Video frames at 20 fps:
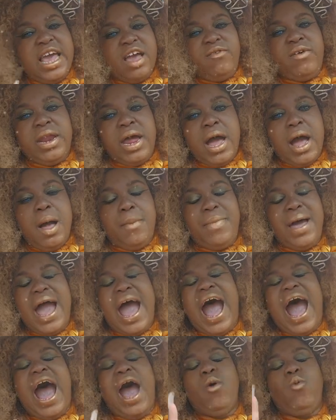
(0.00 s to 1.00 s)
give it up,
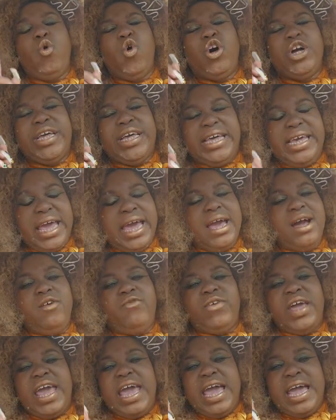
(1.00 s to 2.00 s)
I will give
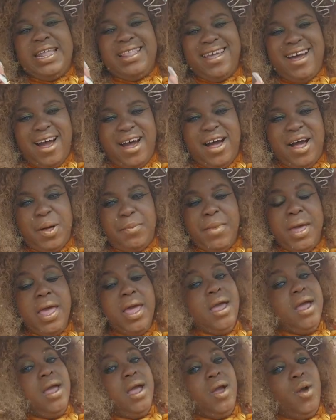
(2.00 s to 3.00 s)
it up.
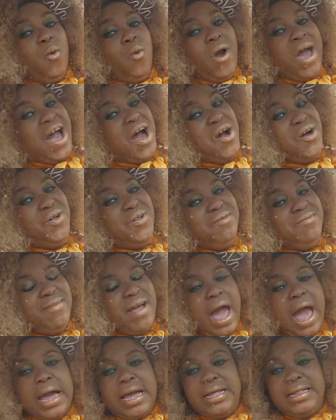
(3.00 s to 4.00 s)
Well,
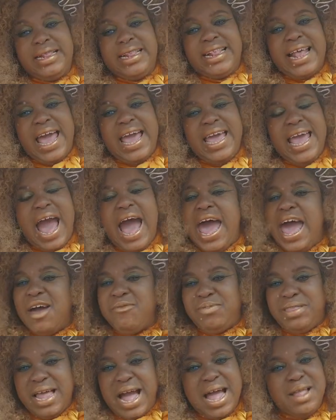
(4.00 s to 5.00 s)
I can say I
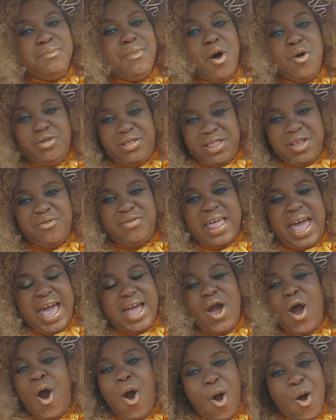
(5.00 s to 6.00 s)
have done most of
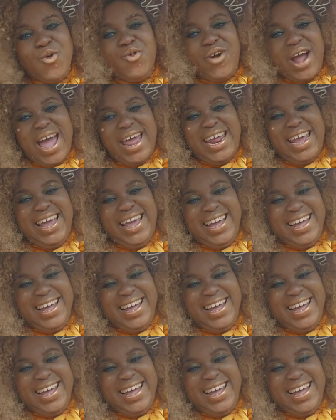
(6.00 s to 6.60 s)
that already.